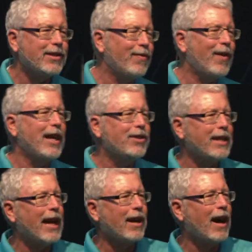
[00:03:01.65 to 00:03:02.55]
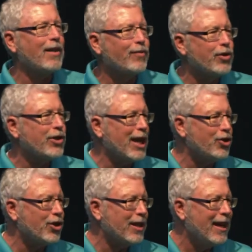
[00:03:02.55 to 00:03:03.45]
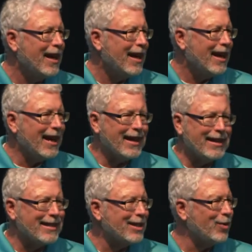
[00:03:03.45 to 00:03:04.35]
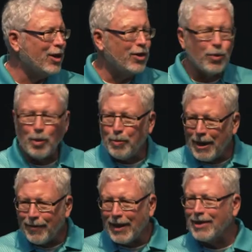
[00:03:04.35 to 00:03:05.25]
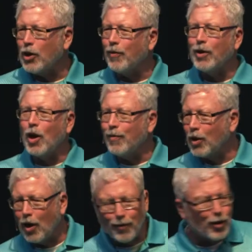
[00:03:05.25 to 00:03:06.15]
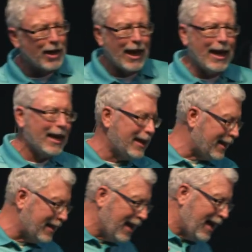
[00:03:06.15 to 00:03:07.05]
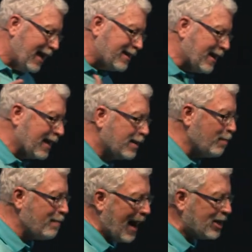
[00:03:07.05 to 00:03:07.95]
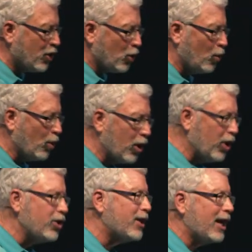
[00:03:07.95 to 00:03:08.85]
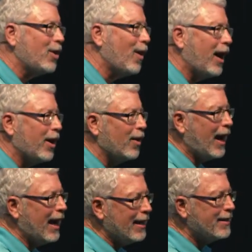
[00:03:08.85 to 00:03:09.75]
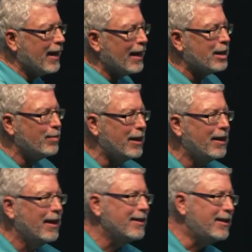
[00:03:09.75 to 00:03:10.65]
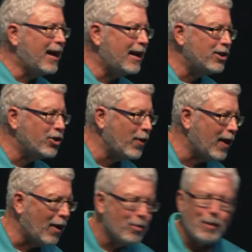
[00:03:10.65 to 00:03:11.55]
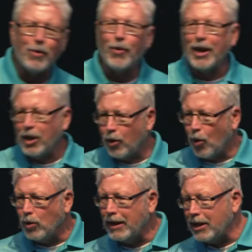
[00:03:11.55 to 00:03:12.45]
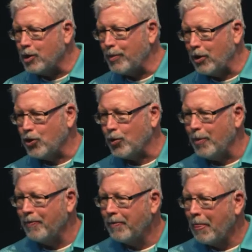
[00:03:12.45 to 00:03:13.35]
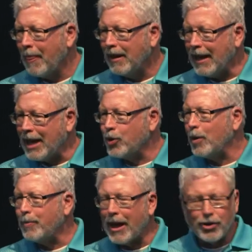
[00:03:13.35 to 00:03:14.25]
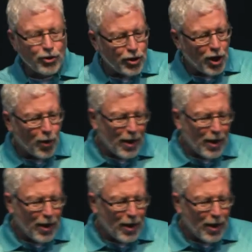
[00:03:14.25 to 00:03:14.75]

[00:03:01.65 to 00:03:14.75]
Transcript: to face in that conversation. It doesn't do any good to repeat things over and over and over again. And it's not some magical words that you utter, and it's not to be done so that other people think you're holy and spiritual. Last week, Pastor Joe